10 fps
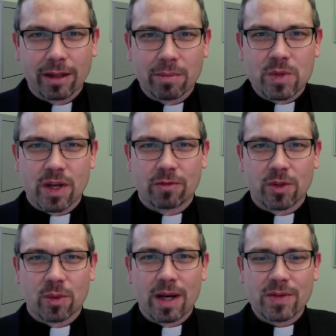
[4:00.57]
himself
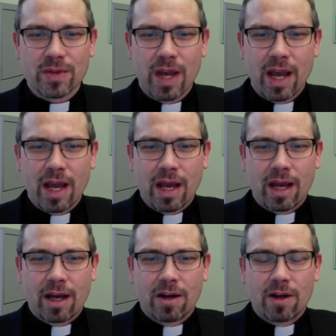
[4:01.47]
to us.
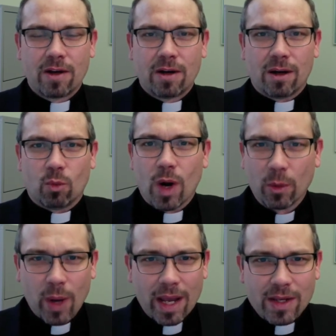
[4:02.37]
One
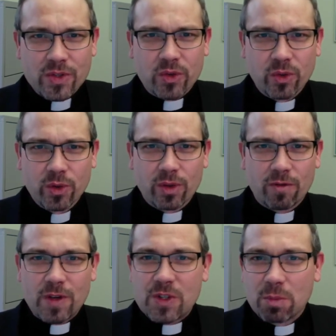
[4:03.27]
way is through the
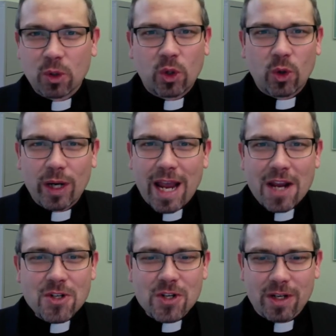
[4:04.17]
visible
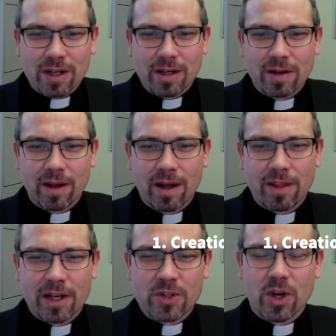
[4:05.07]
creation
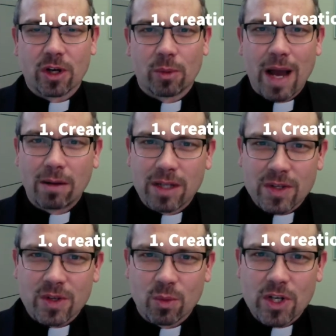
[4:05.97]
that is all around
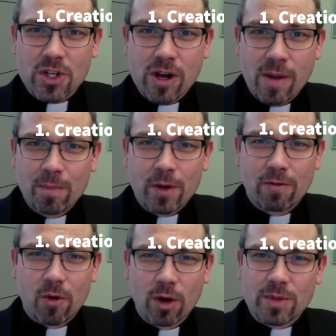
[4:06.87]
us and which
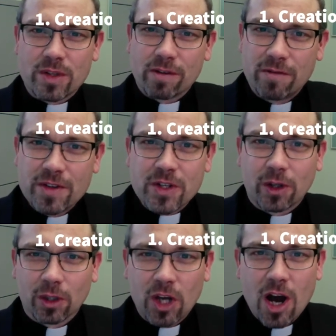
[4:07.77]
forms the
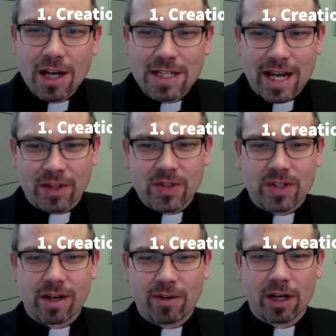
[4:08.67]
physical context
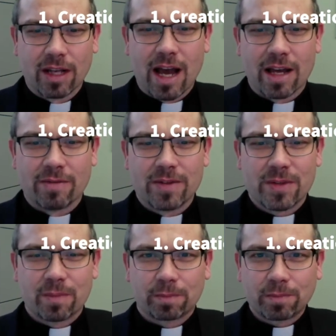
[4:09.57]
of our lives.